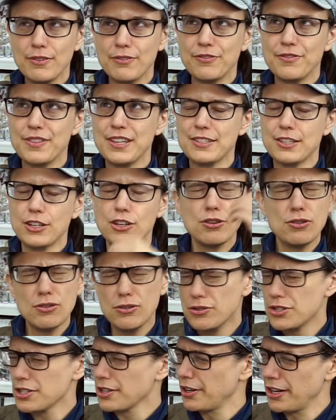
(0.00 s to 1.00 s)
there's a
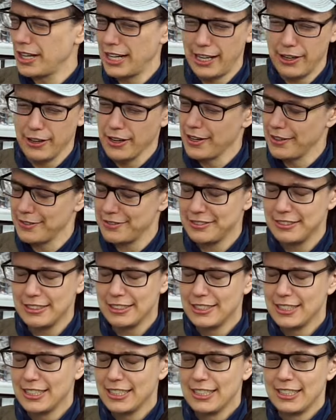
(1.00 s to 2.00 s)
huge learning curve.
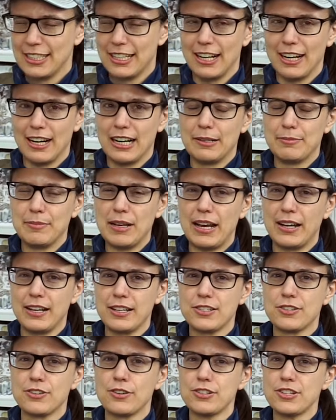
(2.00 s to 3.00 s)
And
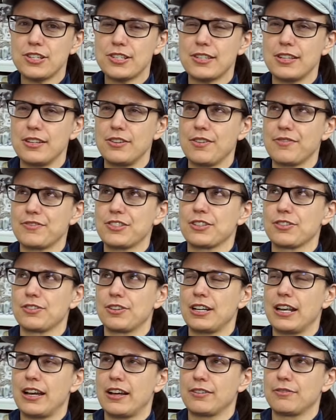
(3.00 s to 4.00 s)
it's not just that you have to learn
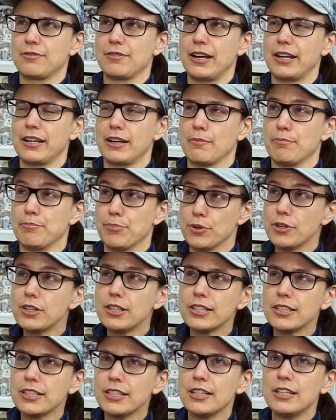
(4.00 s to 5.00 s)
how to write a book.
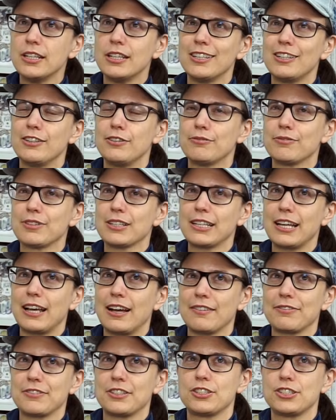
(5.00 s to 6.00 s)
You really
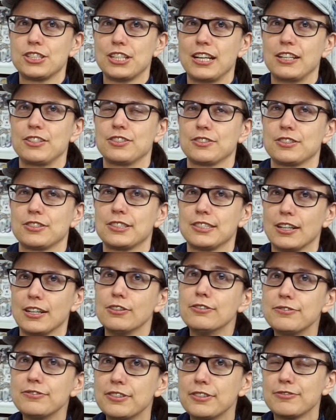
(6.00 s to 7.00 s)
have to change yourself
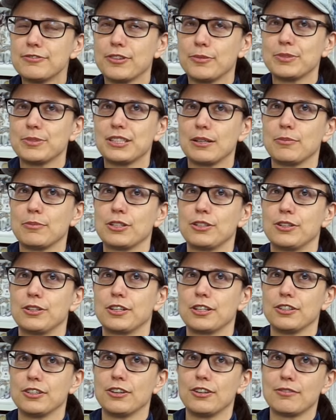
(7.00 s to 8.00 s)
from someone who
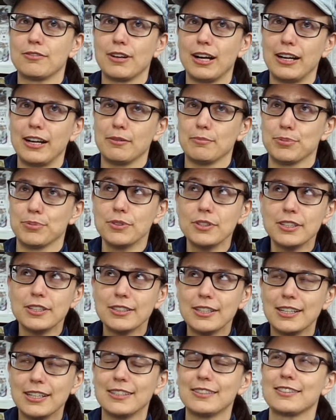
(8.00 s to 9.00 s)
cannot write a book
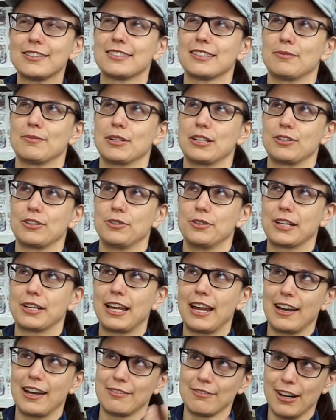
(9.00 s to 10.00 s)
into someone who
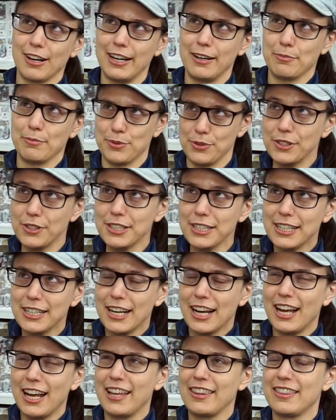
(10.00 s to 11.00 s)
can write a book,
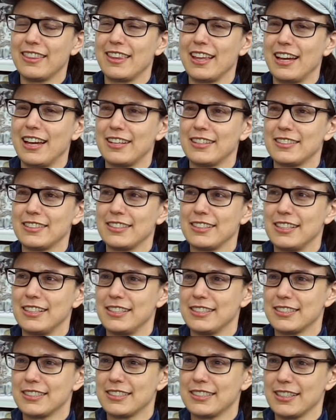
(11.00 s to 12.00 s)
and that
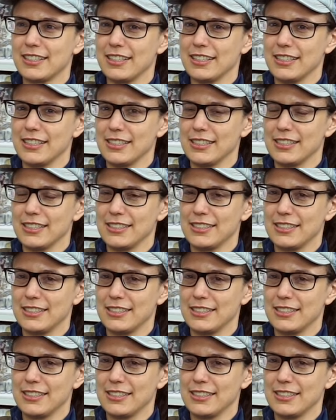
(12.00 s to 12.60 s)
is a